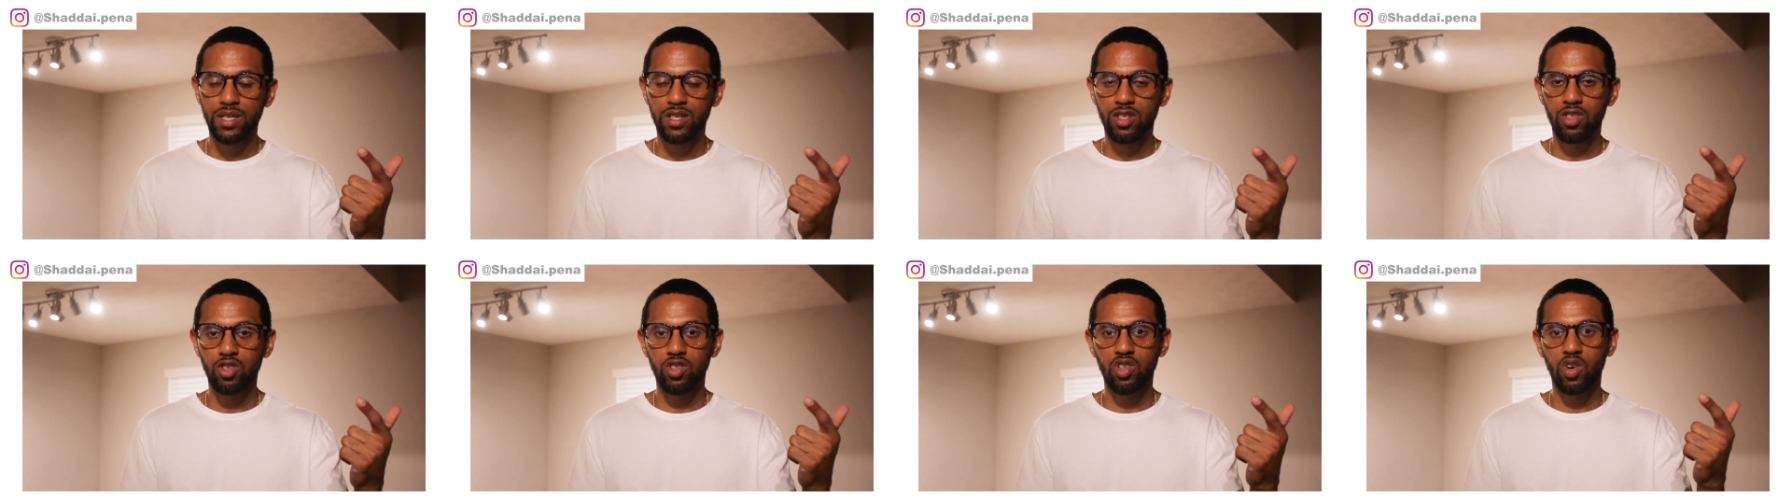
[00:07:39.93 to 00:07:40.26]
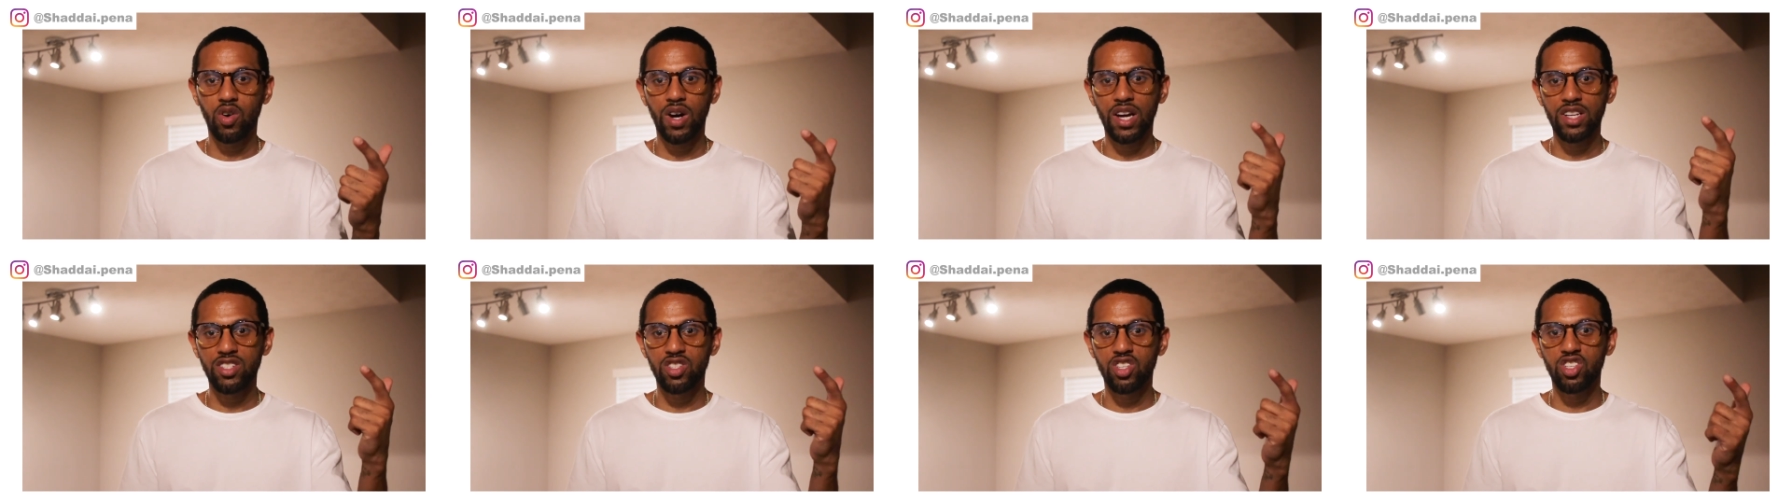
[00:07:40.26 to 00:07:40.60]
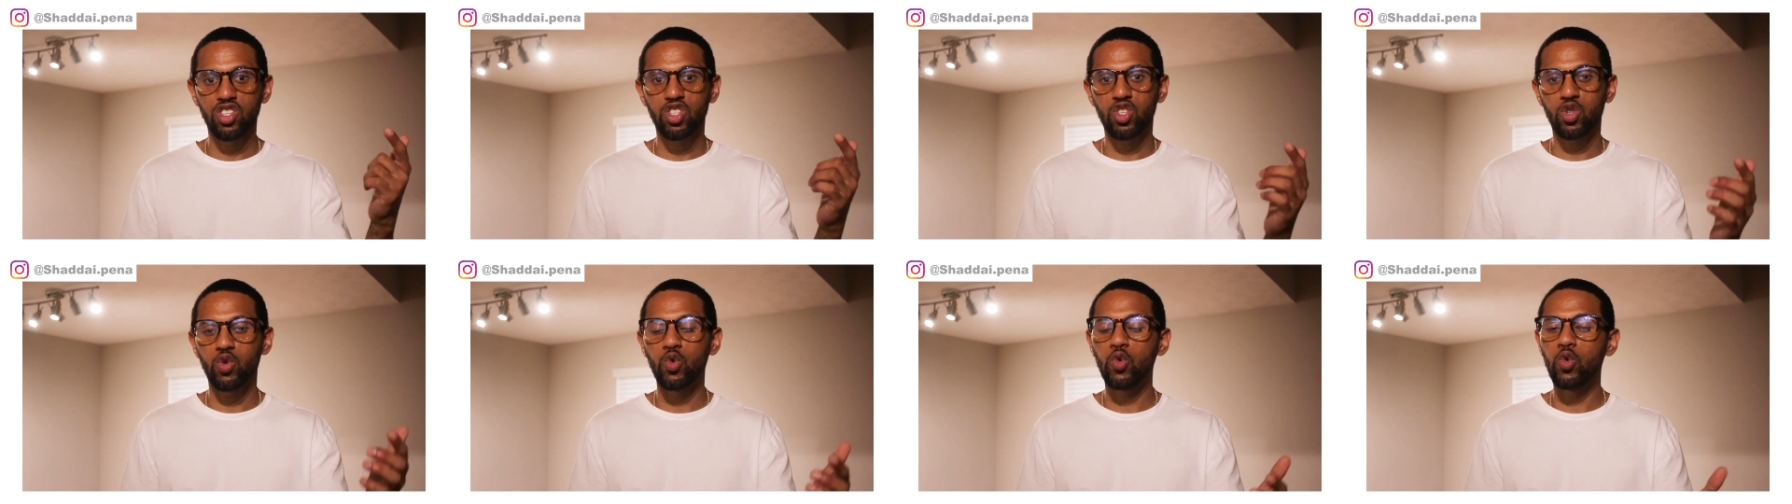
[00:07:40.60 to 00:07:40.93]
You know, as the
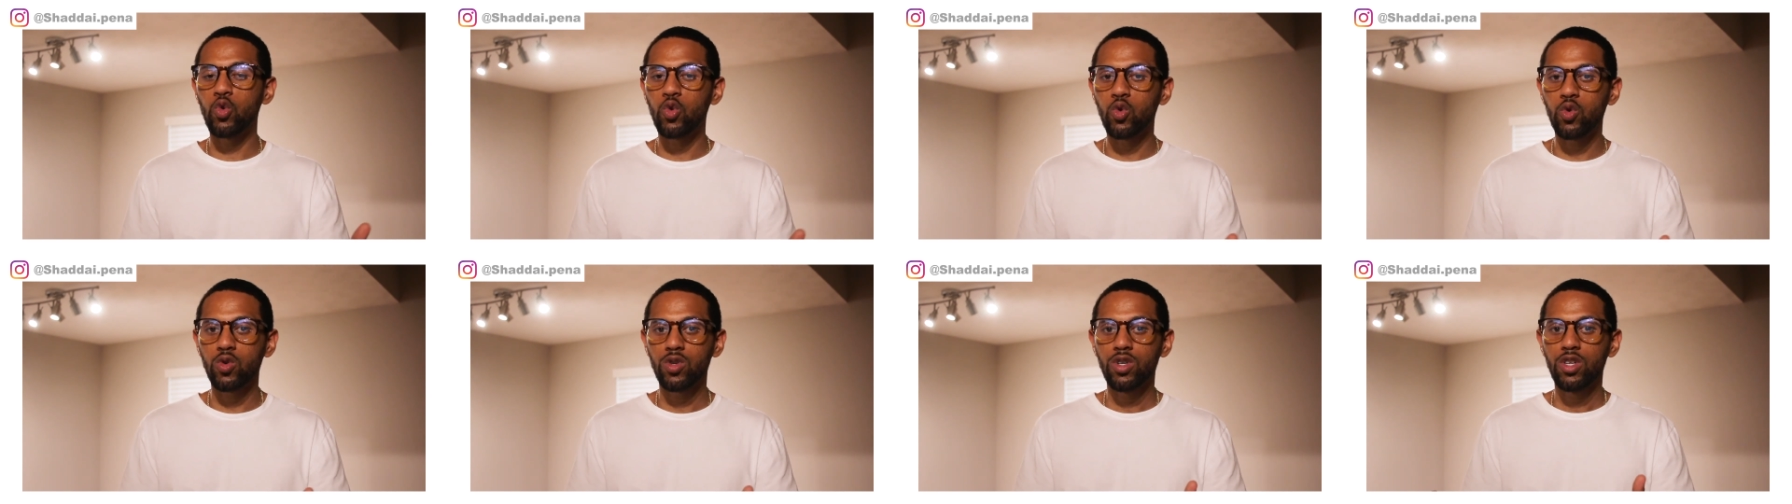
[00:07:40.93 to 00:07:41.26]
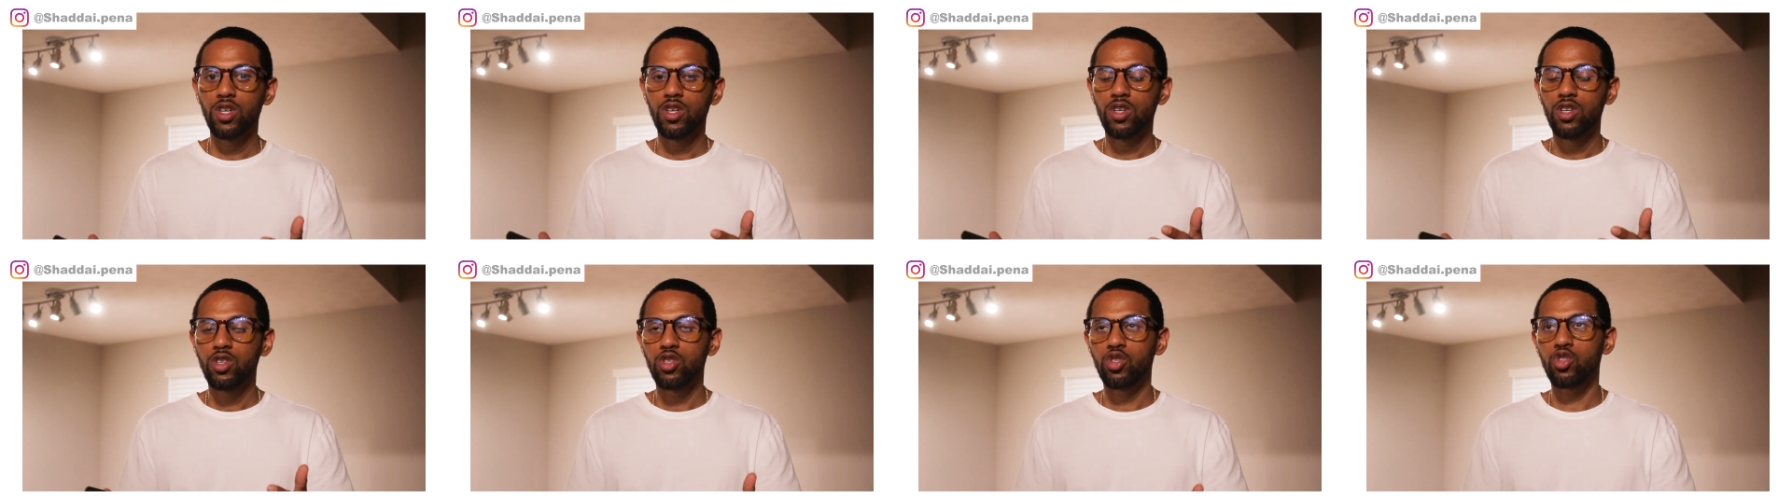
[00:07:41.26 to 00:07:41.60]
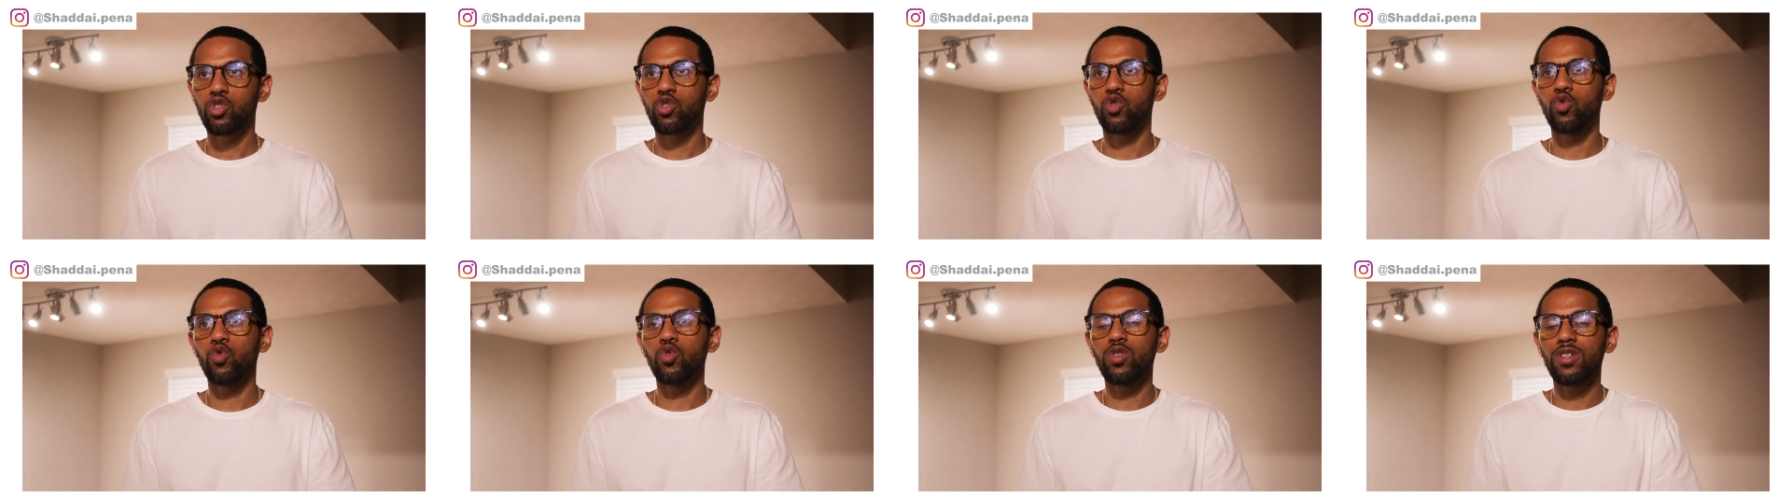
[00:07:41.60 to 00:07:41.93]
school
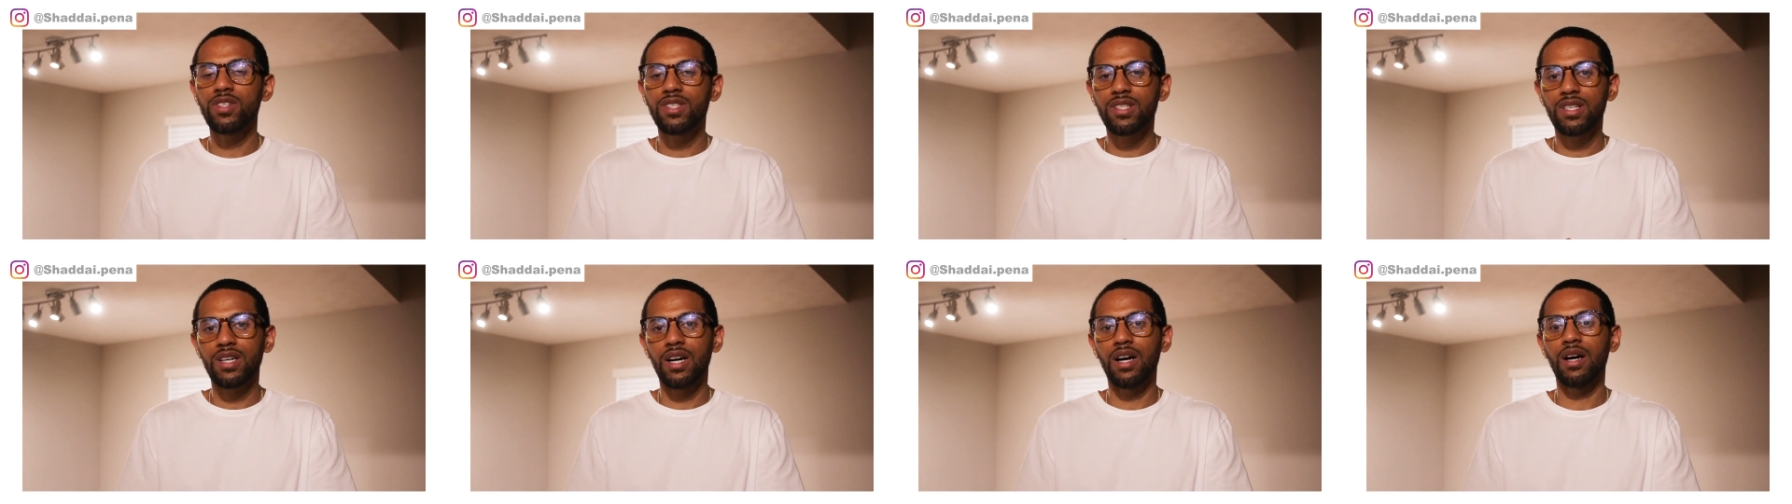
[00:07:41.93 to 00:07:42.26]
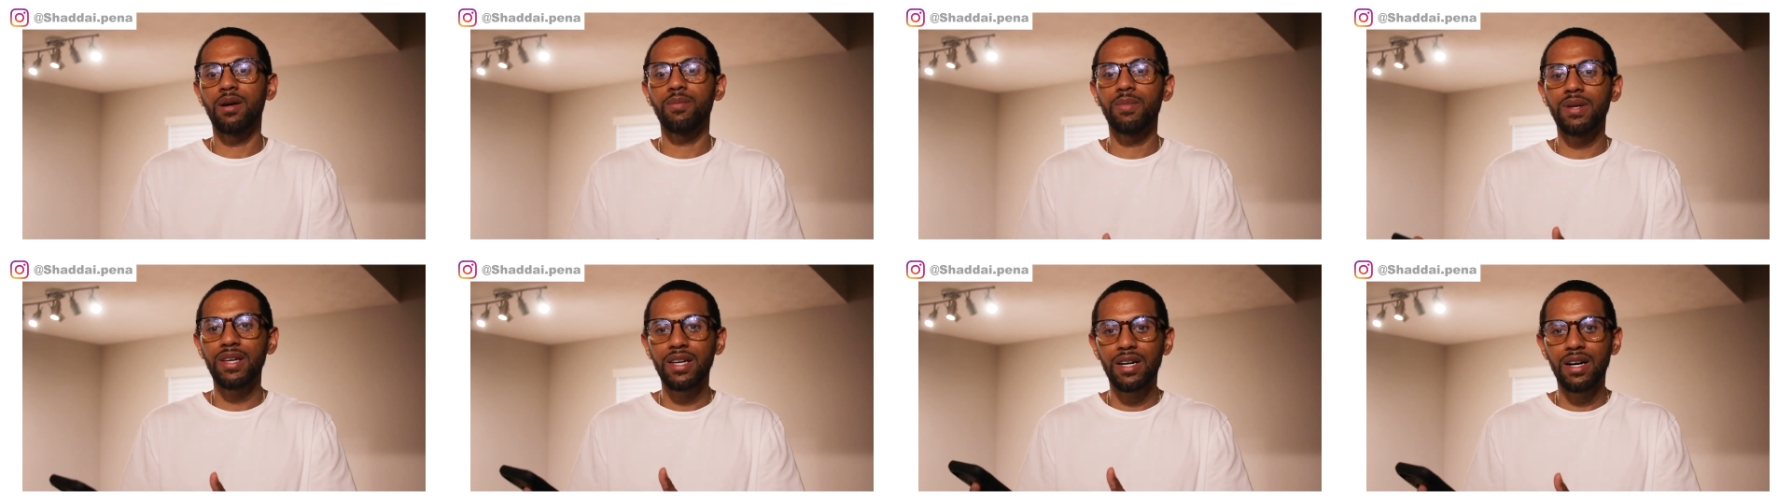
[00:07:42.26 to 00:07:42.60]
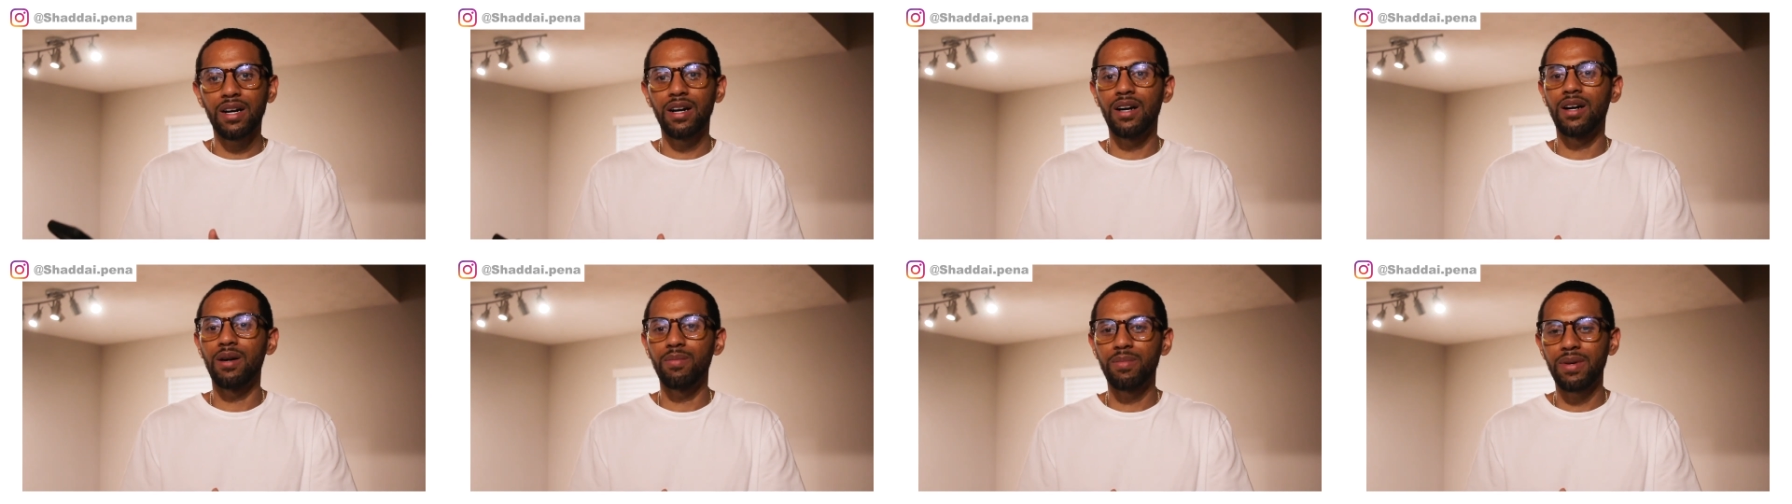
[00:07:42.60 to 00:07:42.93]
school is coming
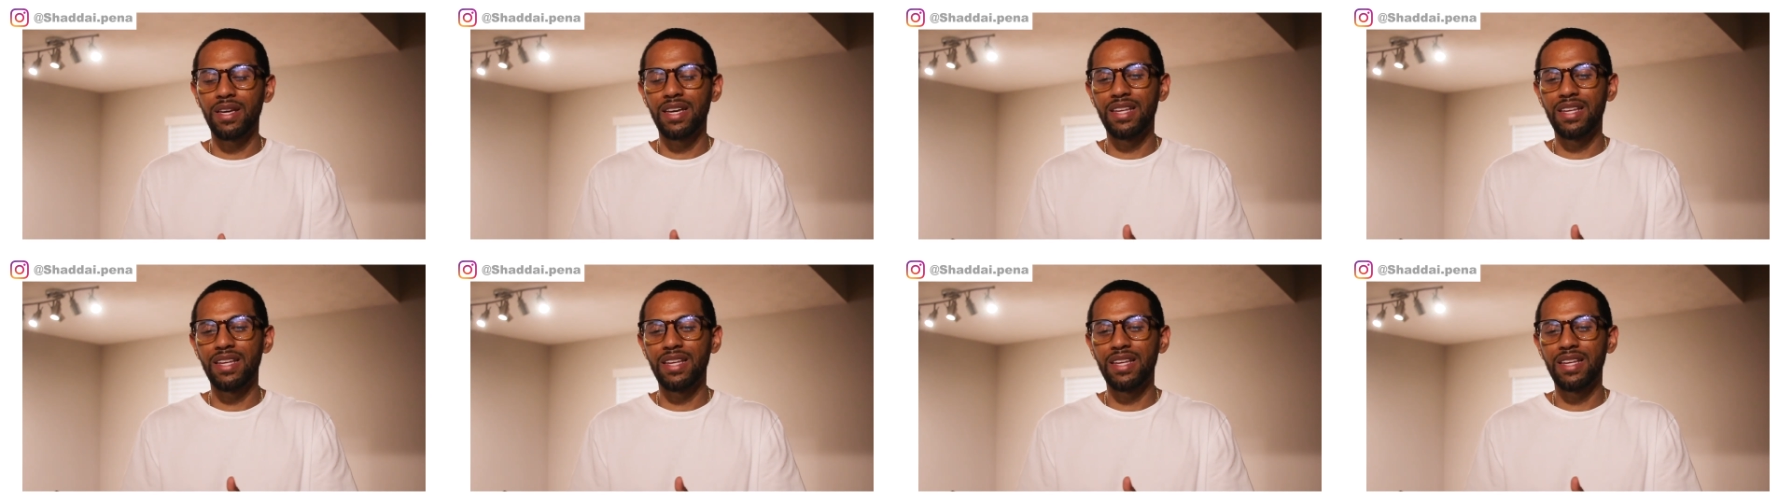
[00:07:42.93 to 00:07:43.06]
up,